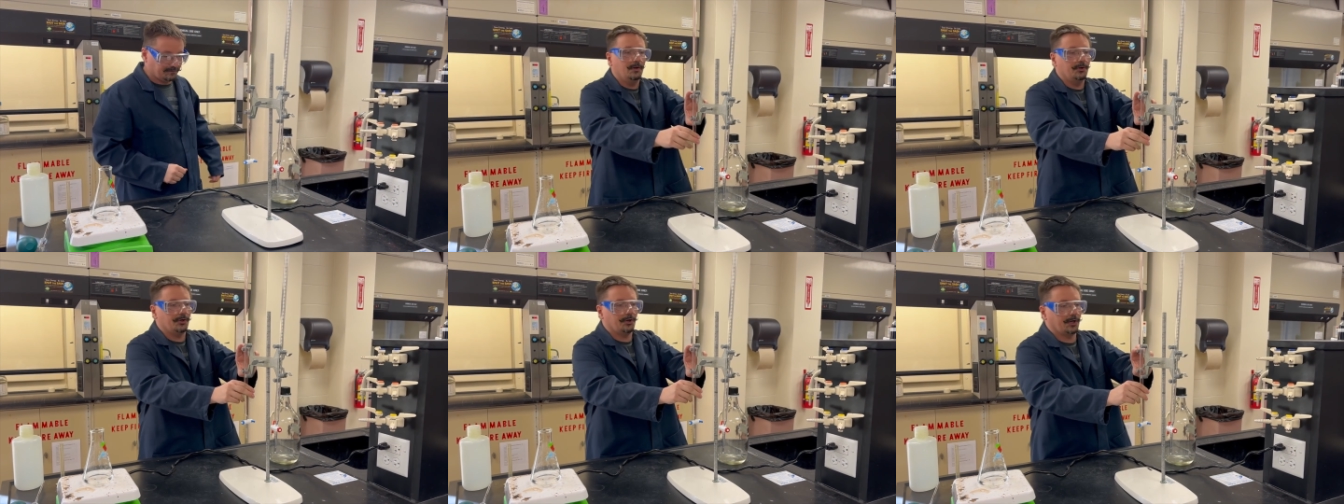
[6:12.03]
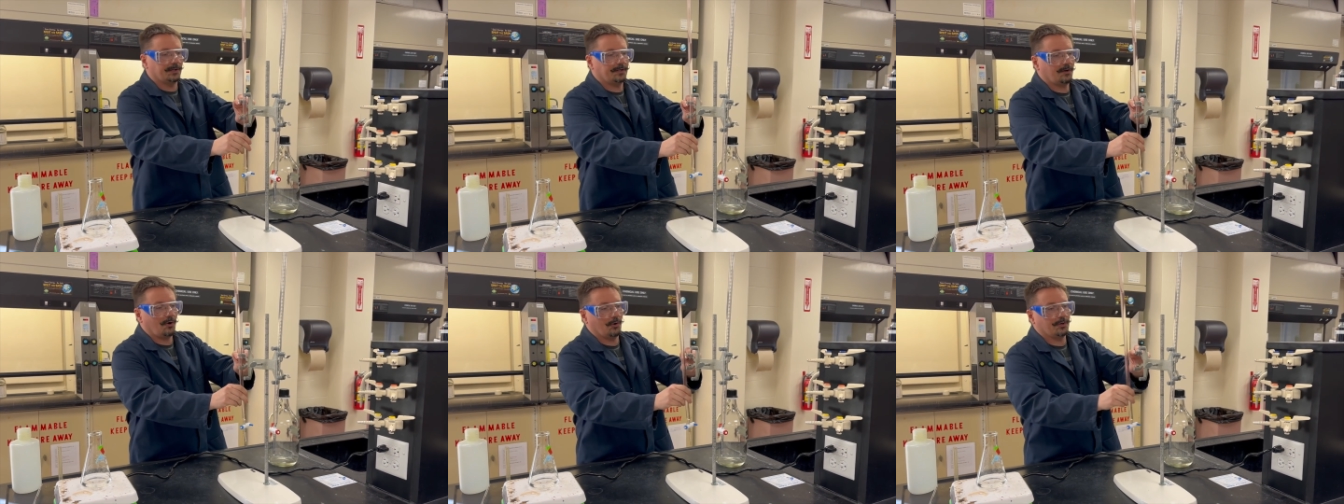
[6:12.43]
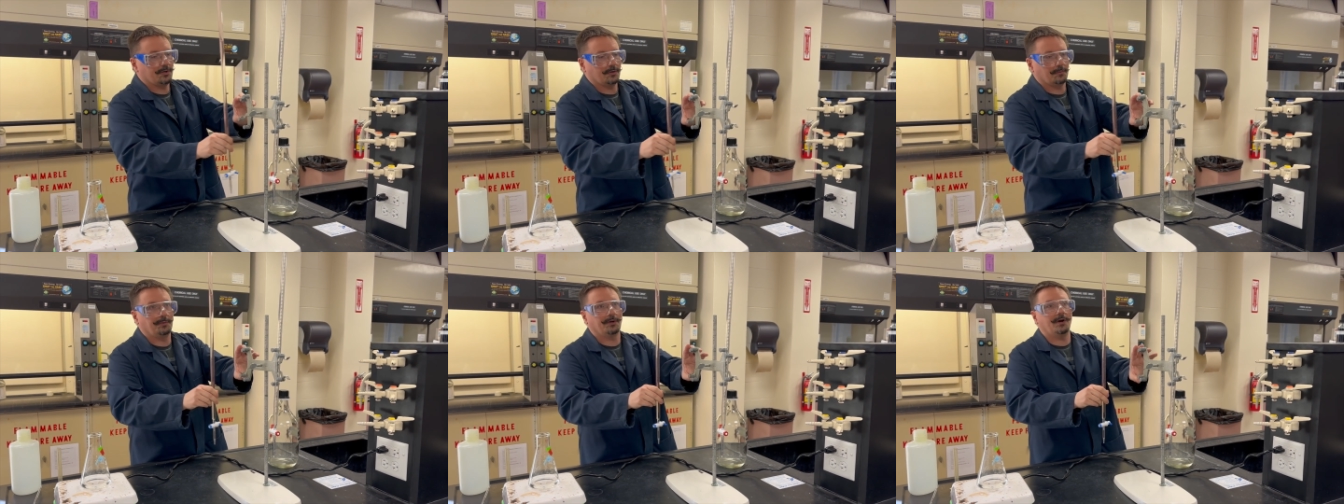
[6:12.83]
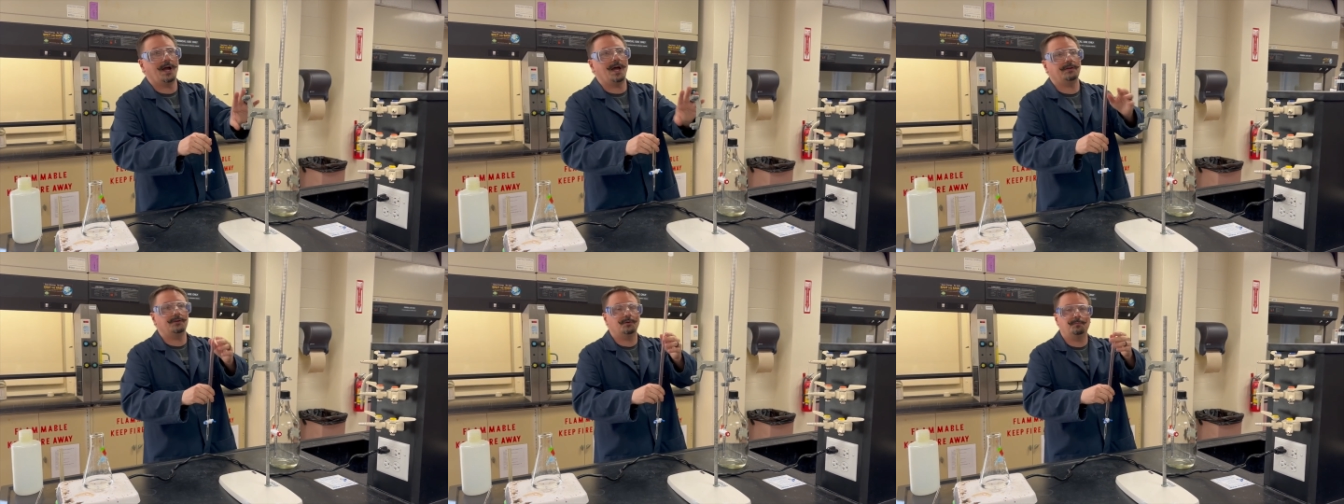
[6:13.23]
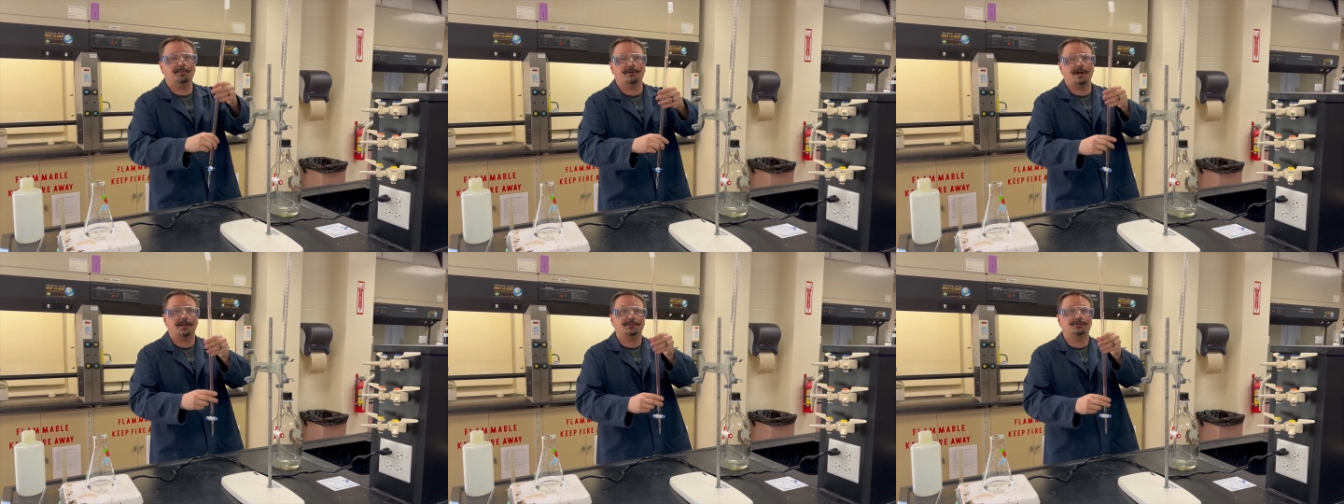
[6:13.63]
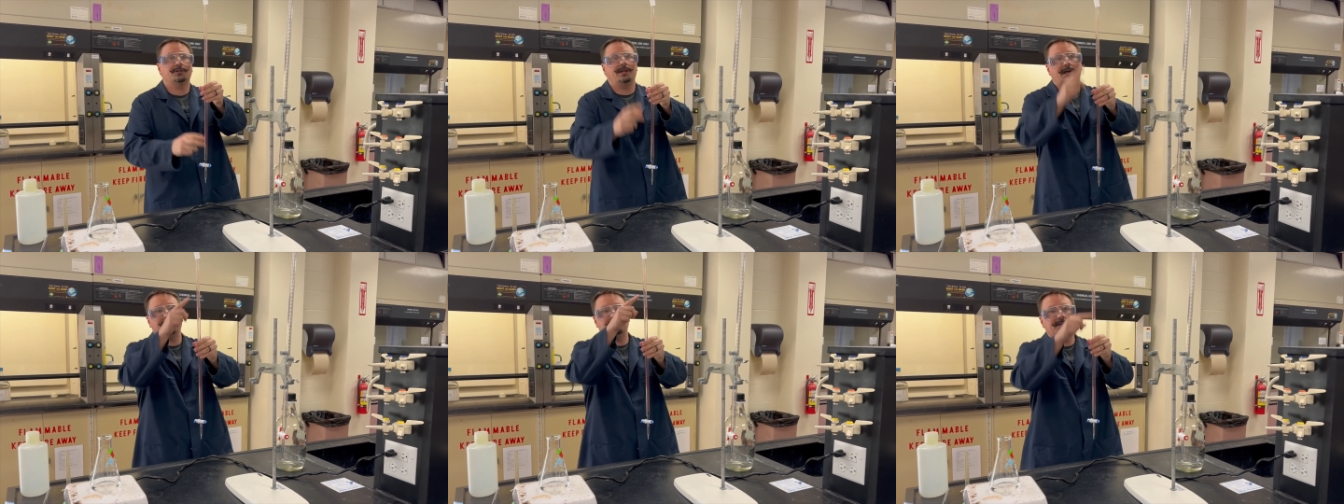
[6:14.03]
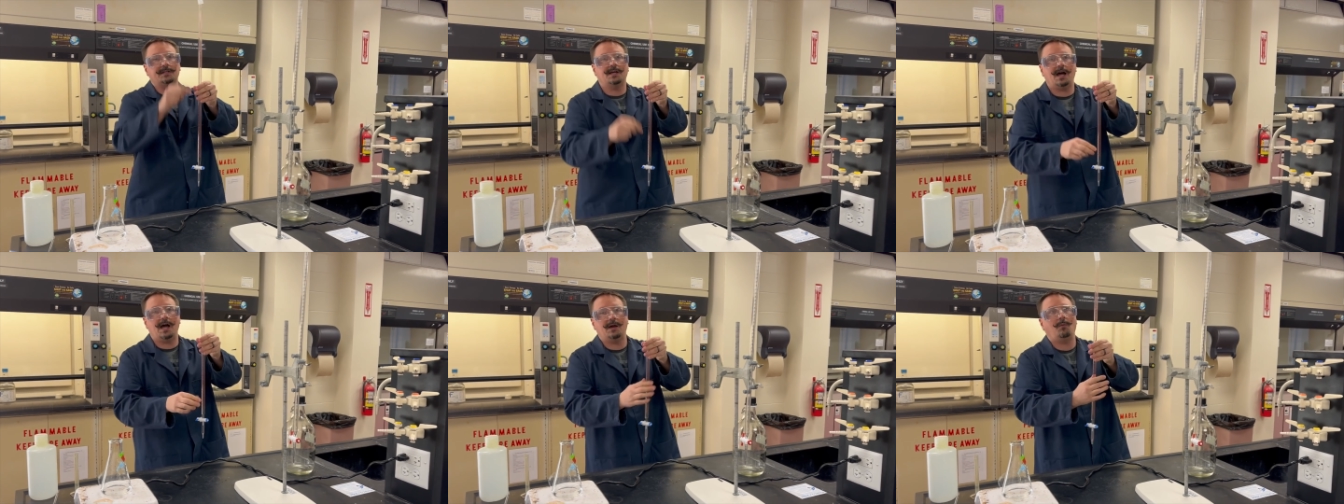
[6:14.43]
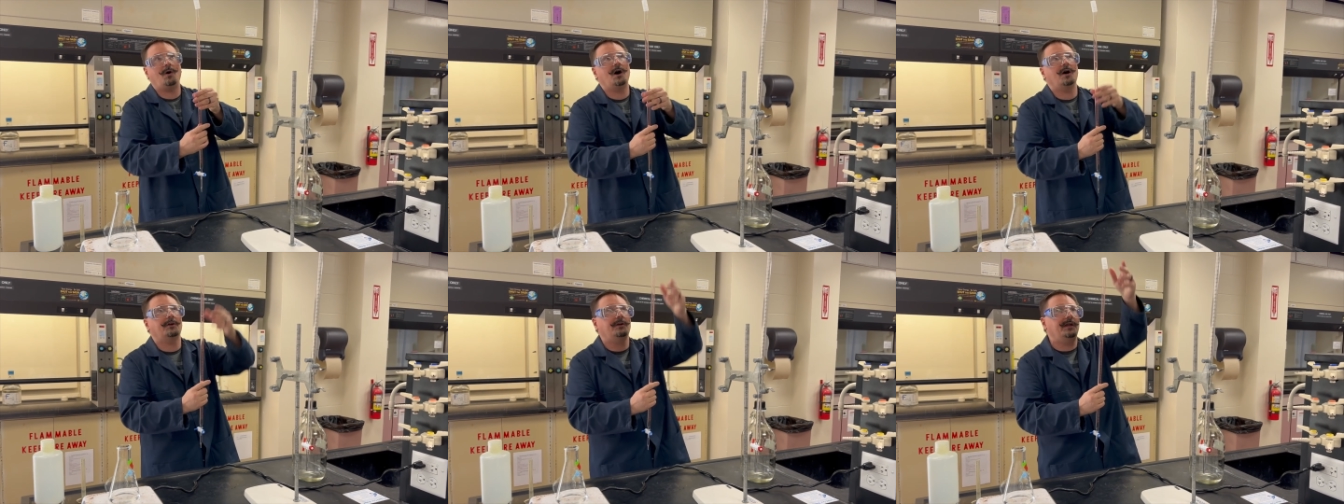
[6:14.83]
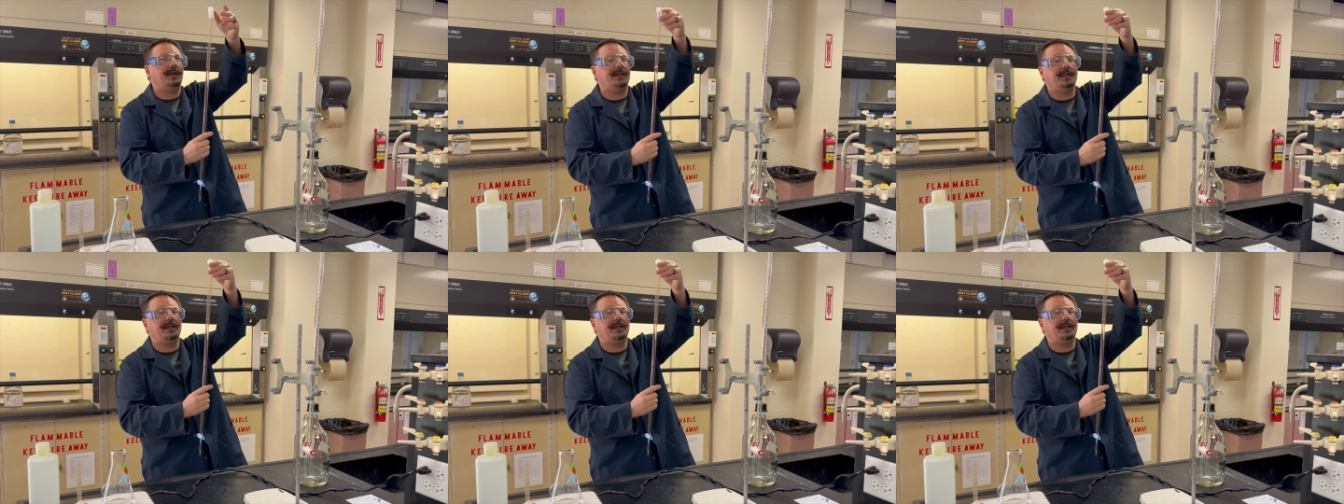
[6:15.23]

You're gonna go to your burette. Your burette should have DI water in